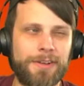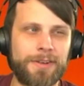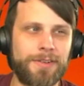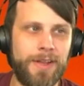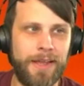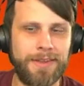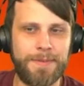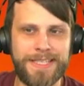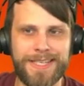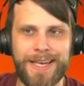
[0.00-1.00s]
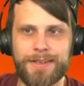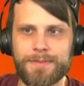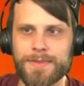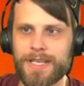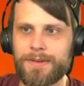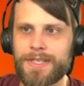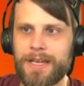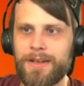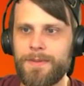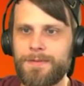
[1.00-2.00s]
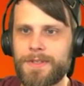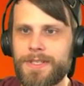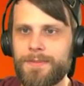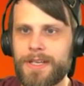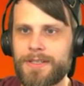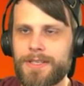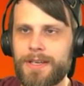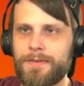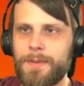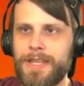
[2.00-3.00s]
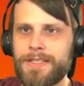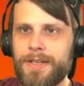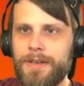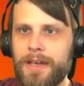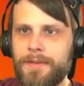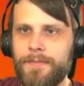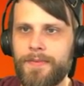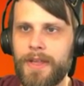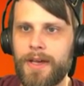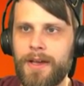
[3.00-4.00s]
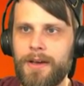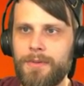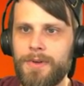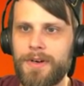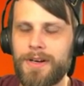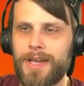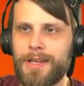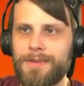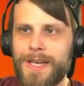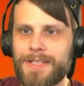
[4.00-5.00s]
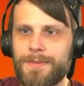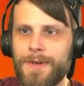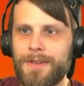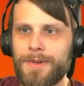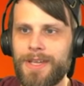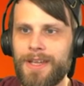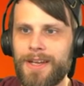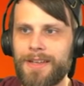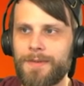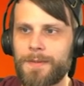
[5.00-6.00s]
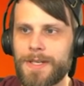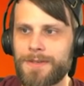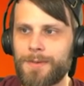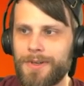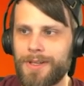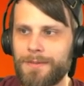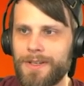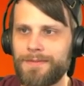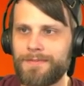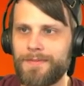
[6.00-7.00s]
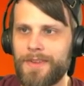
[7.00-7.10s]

Not the best items. I was kind of hoping for some better stuff, but that's okay. Uh, we've already got the Master Ball. We can't ask for much more, can we? All